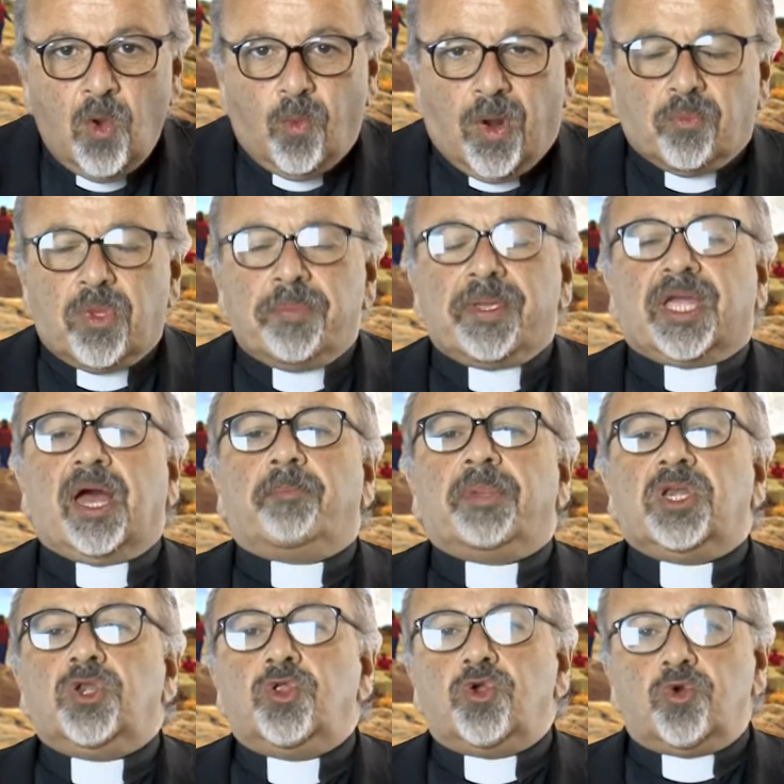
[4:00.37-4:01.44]
when we become a
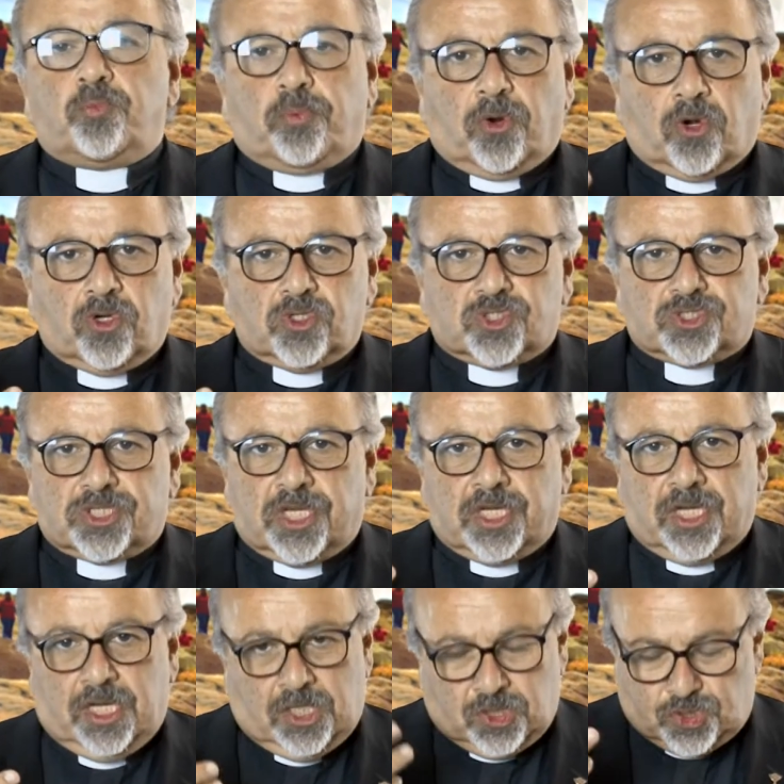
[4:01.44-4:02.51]
new
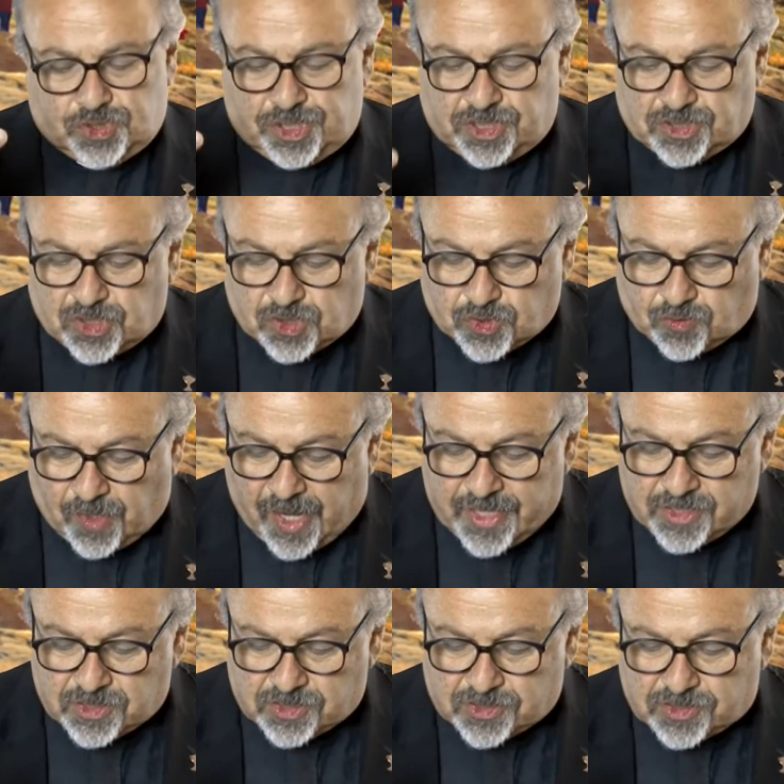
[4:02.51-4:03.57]
person in Jesus
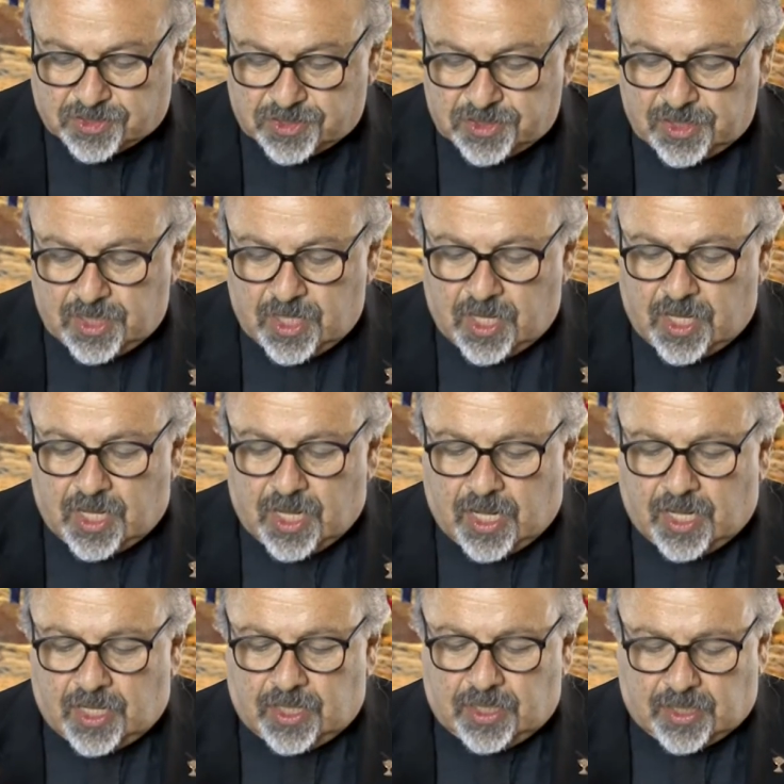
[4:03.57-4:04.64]
Christ.
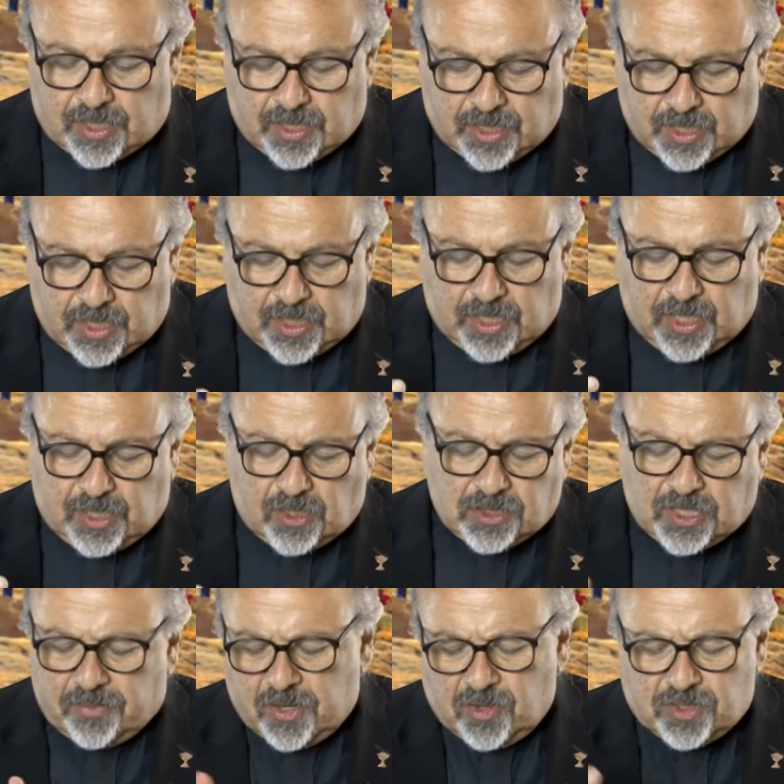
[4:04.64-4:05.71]
And he
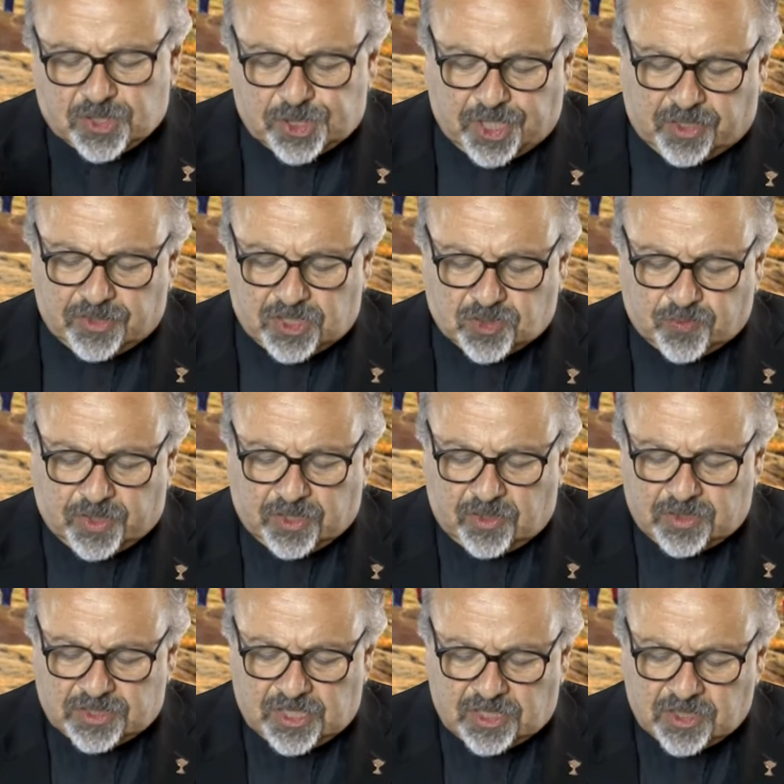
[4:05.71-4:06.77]
goes, let me share this with you.
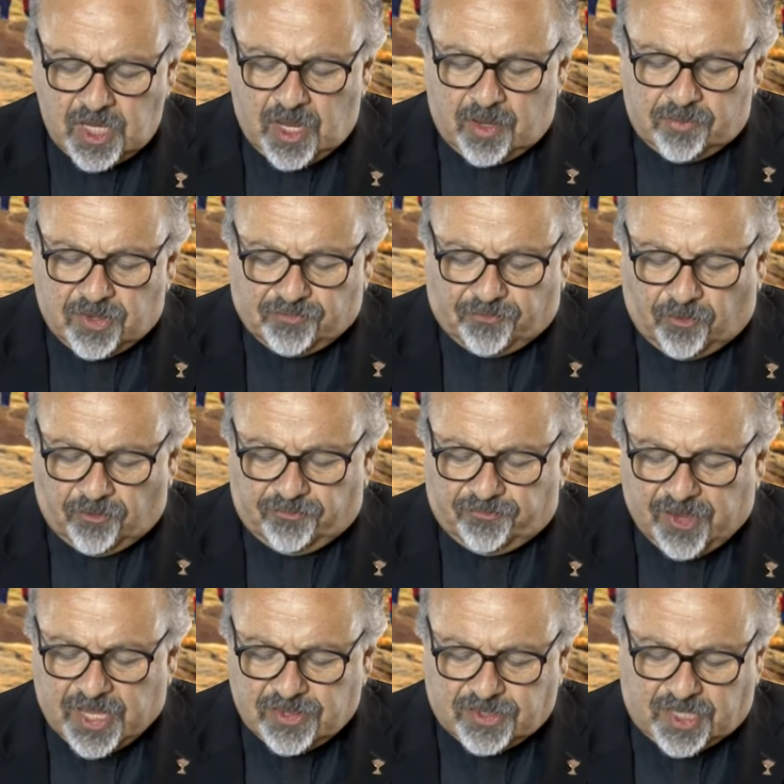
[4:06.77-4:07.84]
He says, before
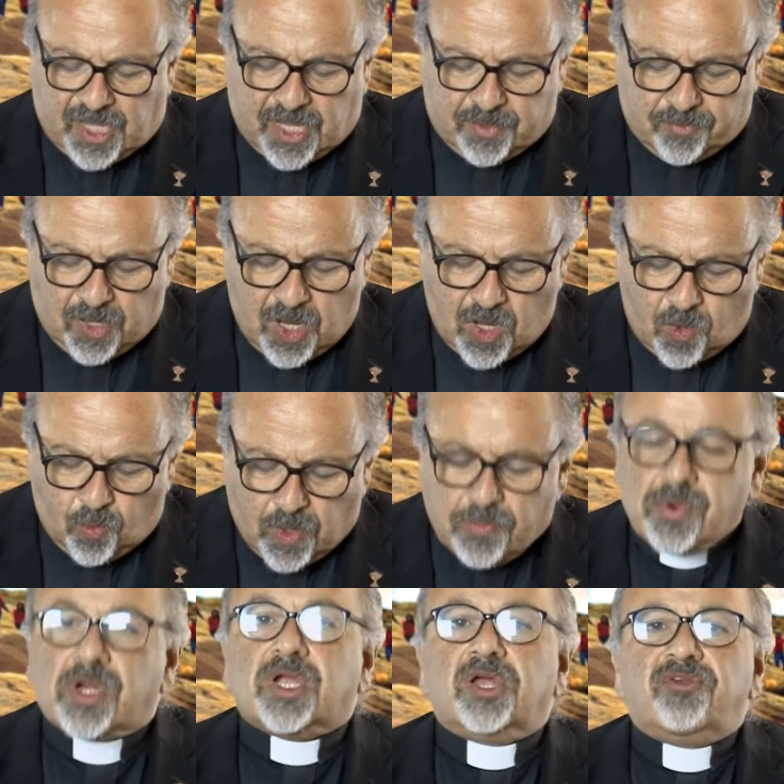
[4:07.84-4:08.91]
faith came, we
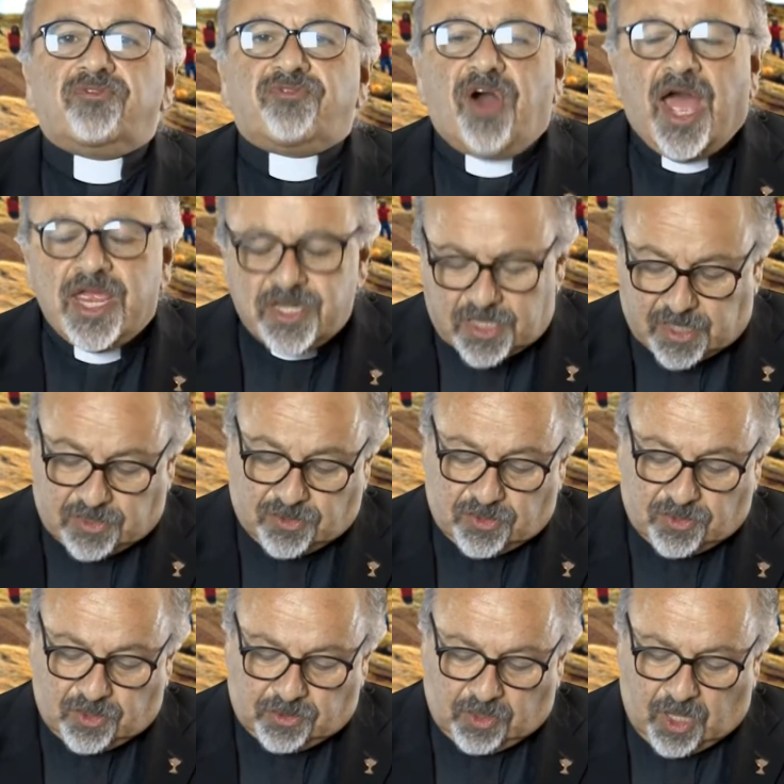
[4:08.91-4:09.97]
were confined under
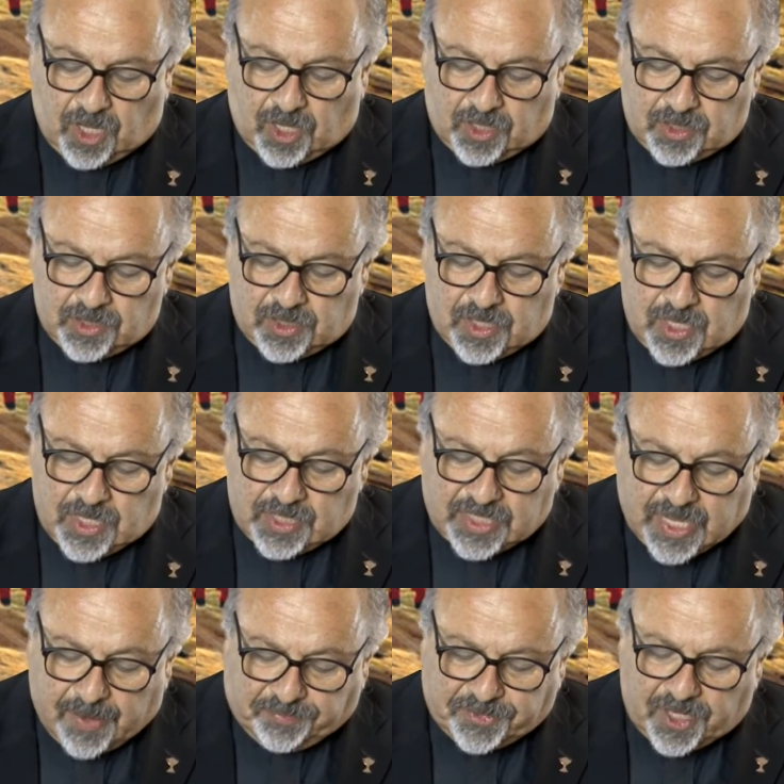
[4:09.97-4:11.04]
the law,
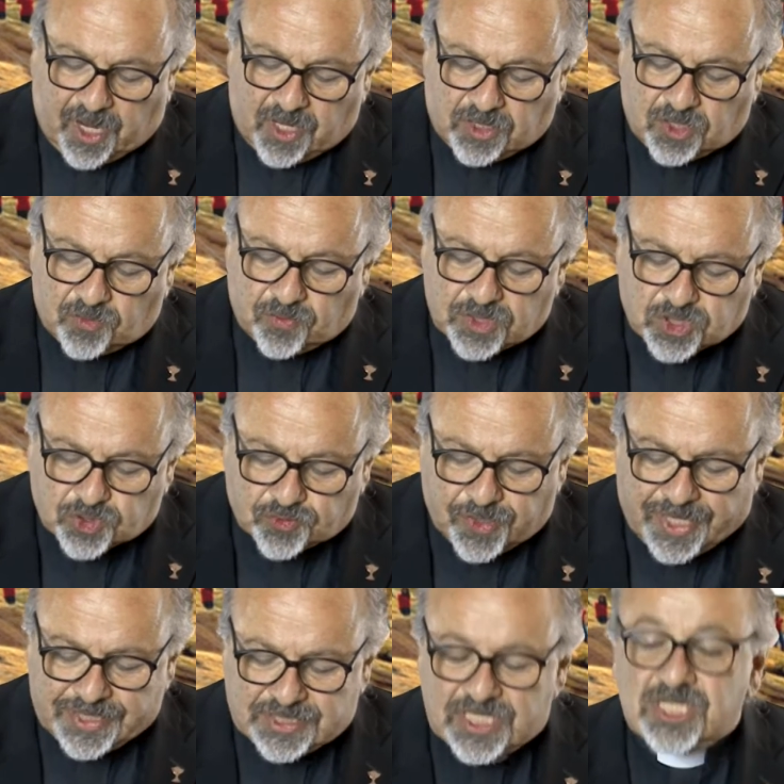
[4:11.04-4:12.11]
kept under
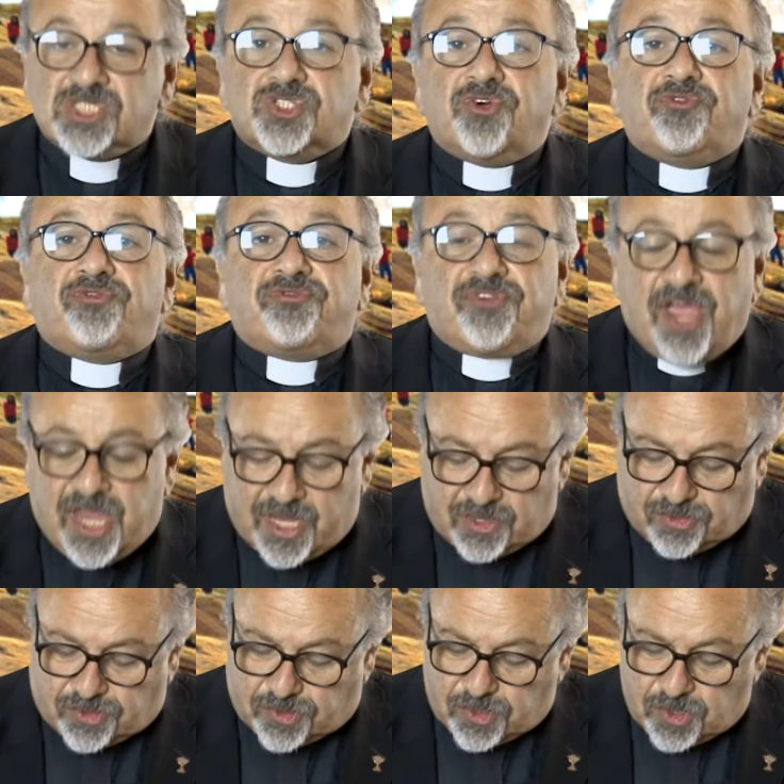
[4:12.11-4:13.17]
restraint until faith